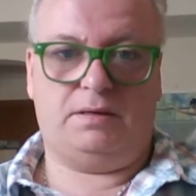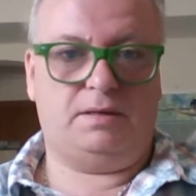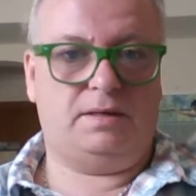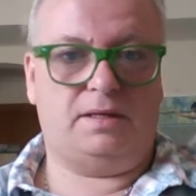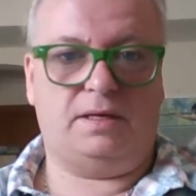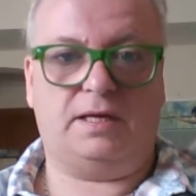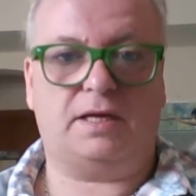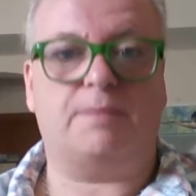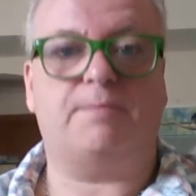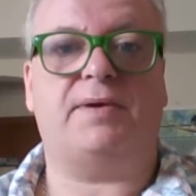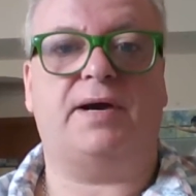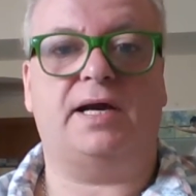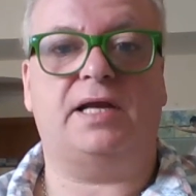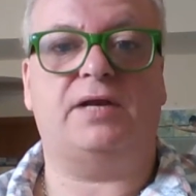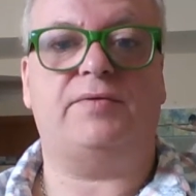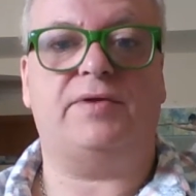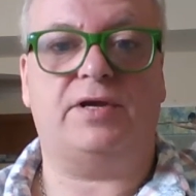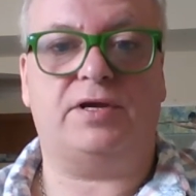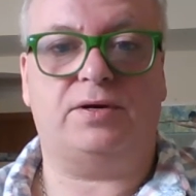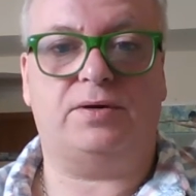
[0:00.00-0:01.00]
like a
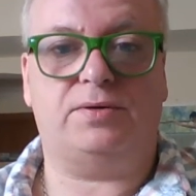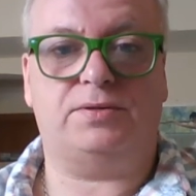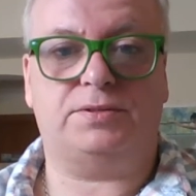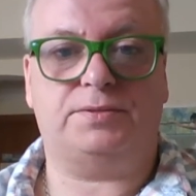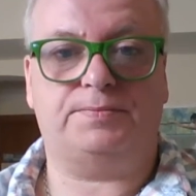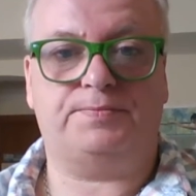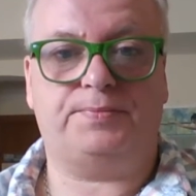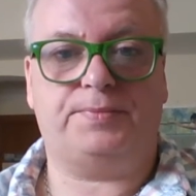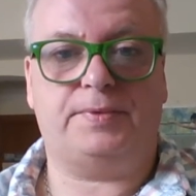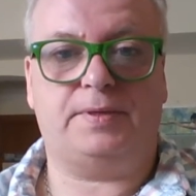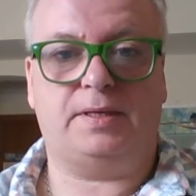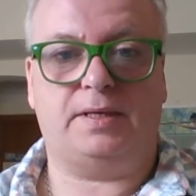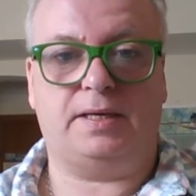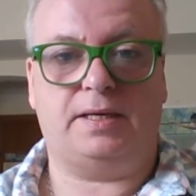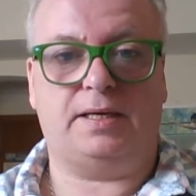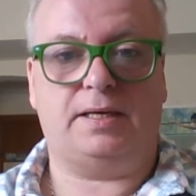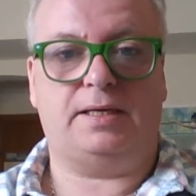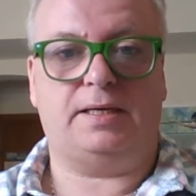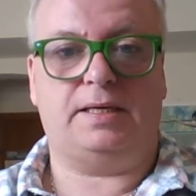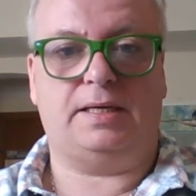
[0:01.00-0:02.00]
binary code,
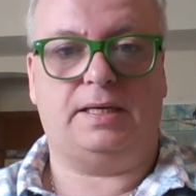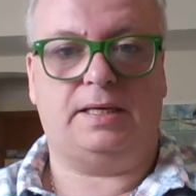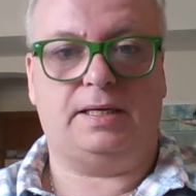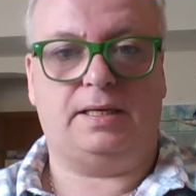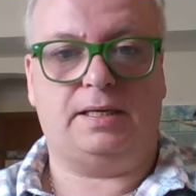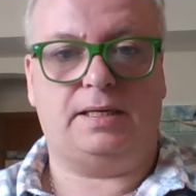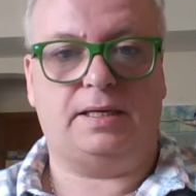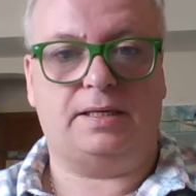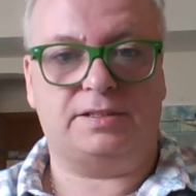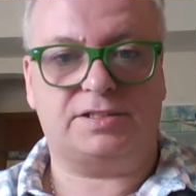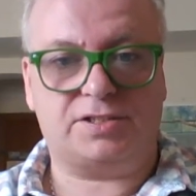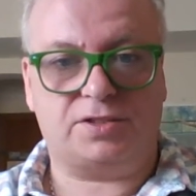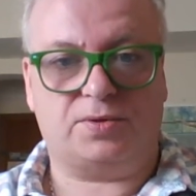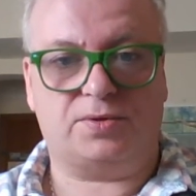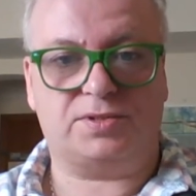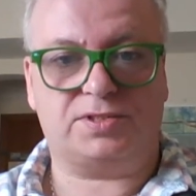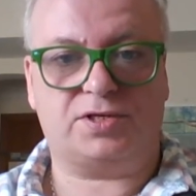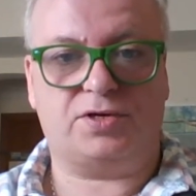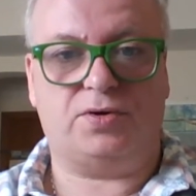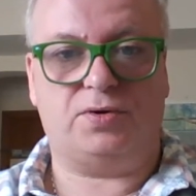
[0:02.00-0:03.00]
a
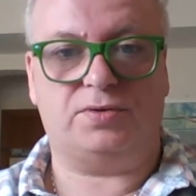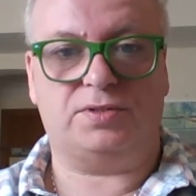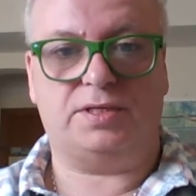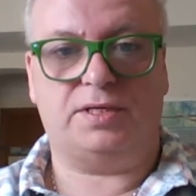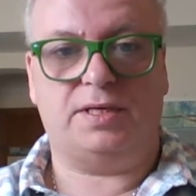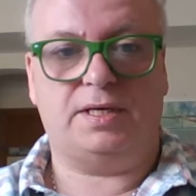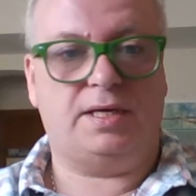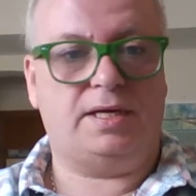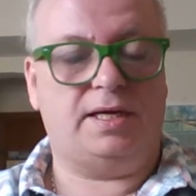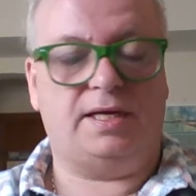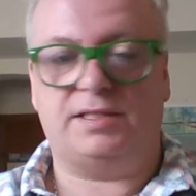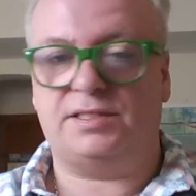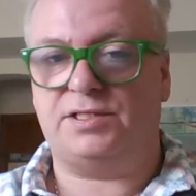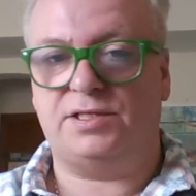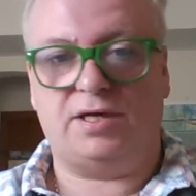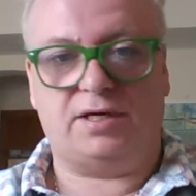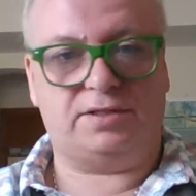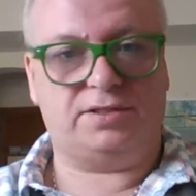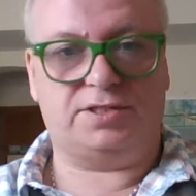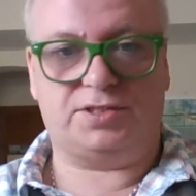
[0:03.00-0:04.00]
source code. It's
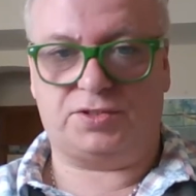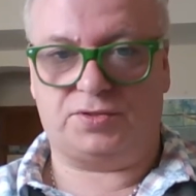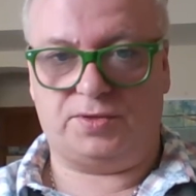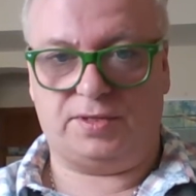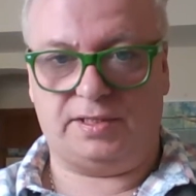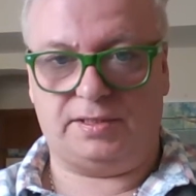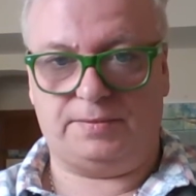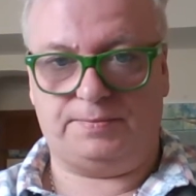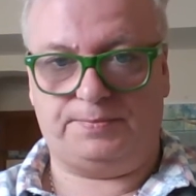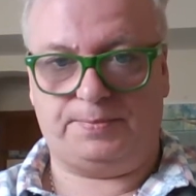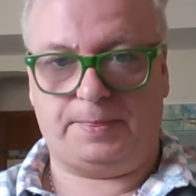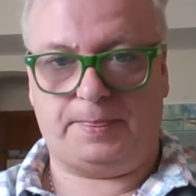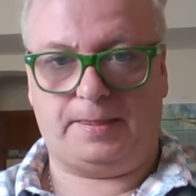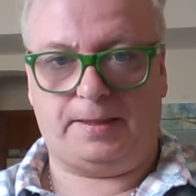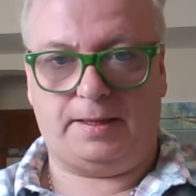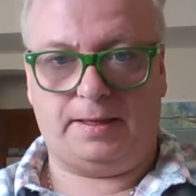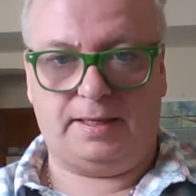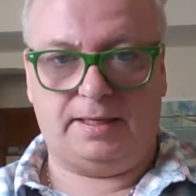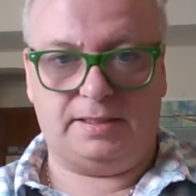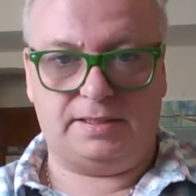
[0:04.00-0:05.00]
not destroyed.
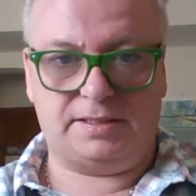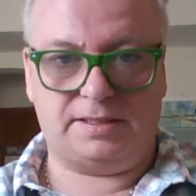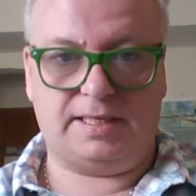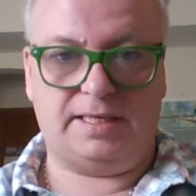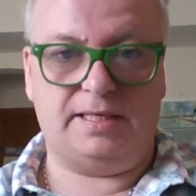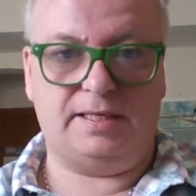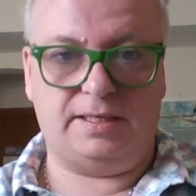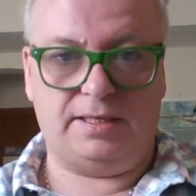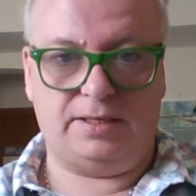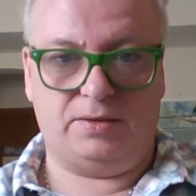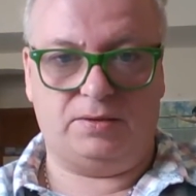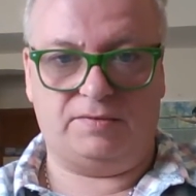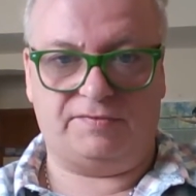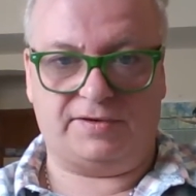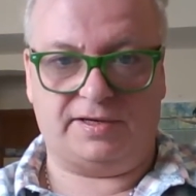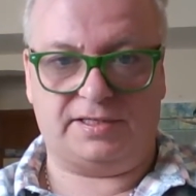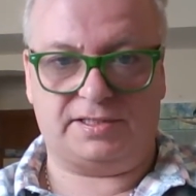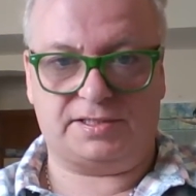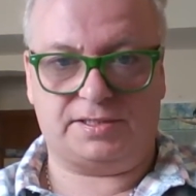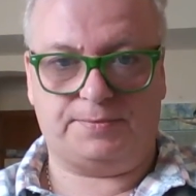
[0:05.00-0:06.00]
It's in the
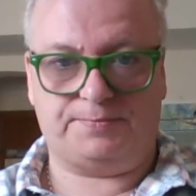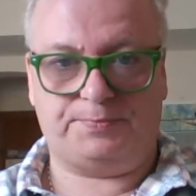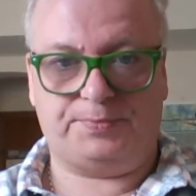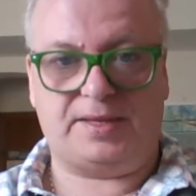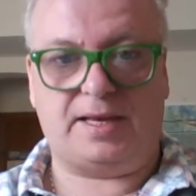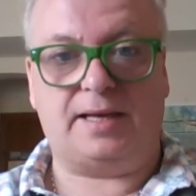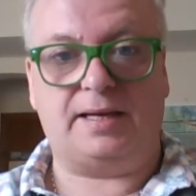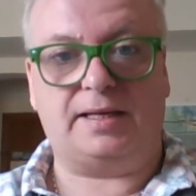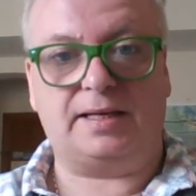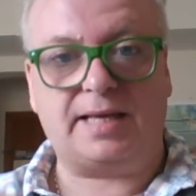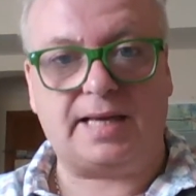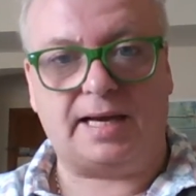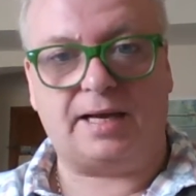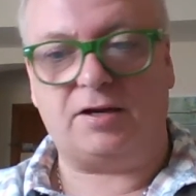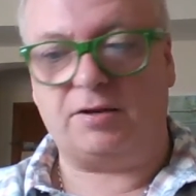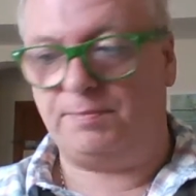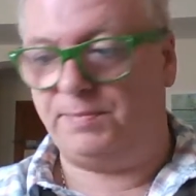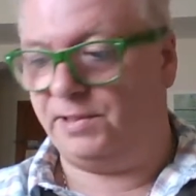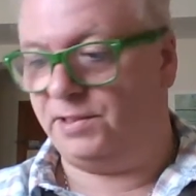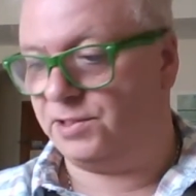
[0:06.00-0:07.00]
universe, and it
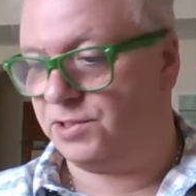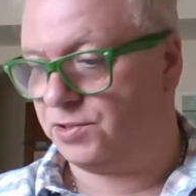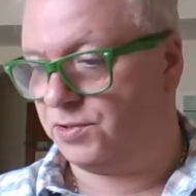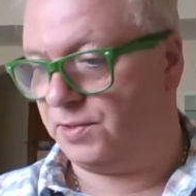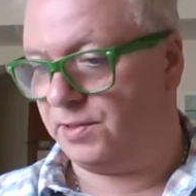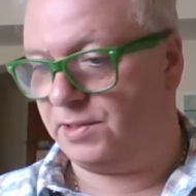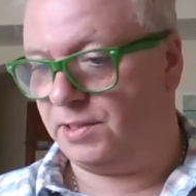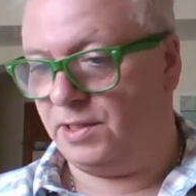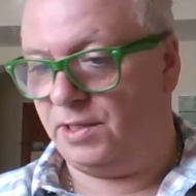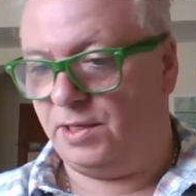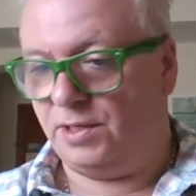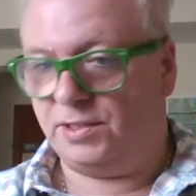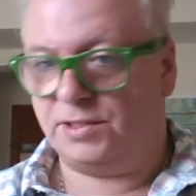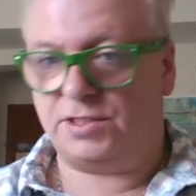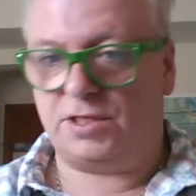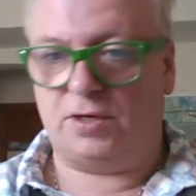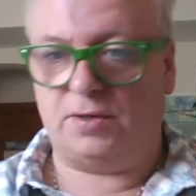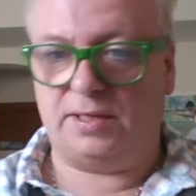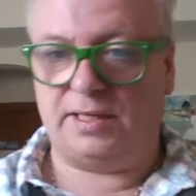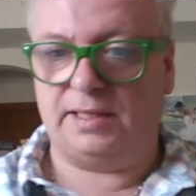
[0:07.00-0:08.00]
cannot be destroyed.
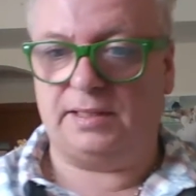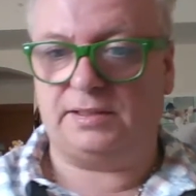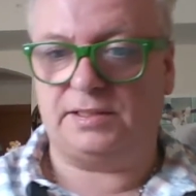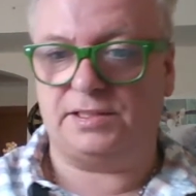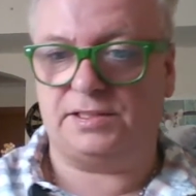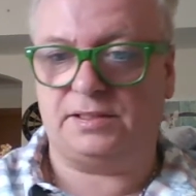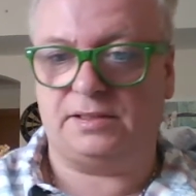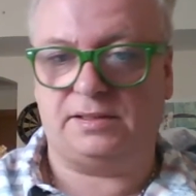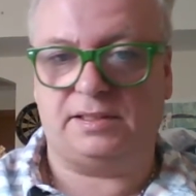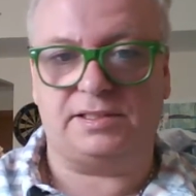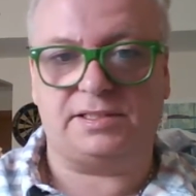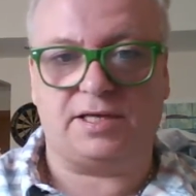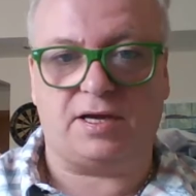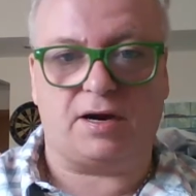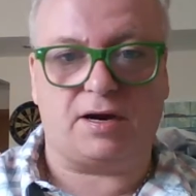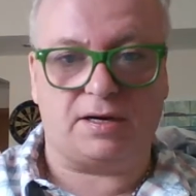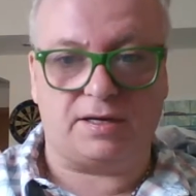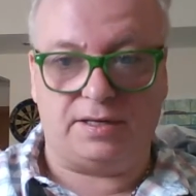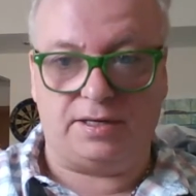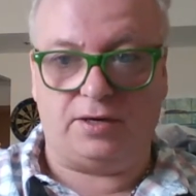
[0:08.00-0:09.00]
So, like this
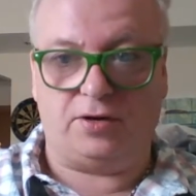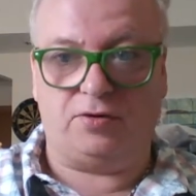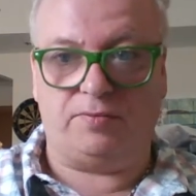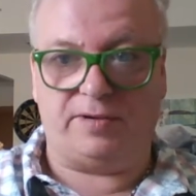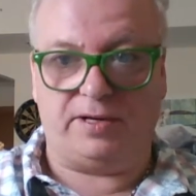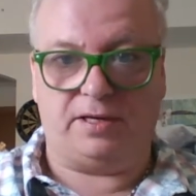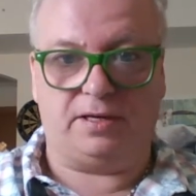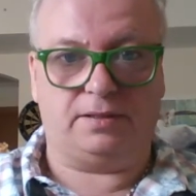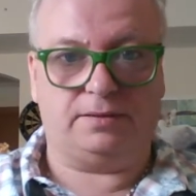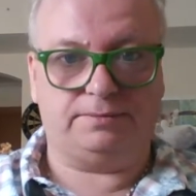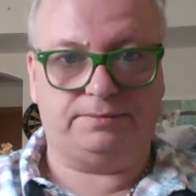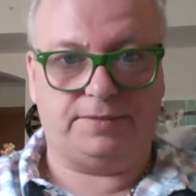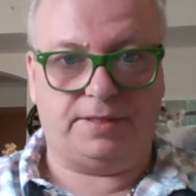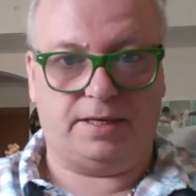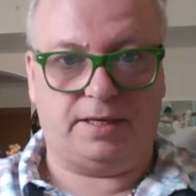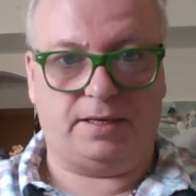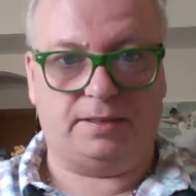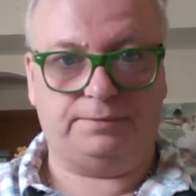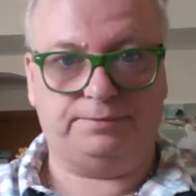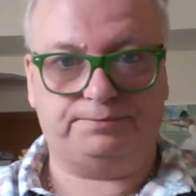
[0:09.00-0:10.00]
garden gnome here,
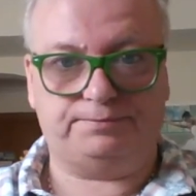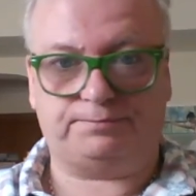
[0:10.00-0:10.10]
yeah.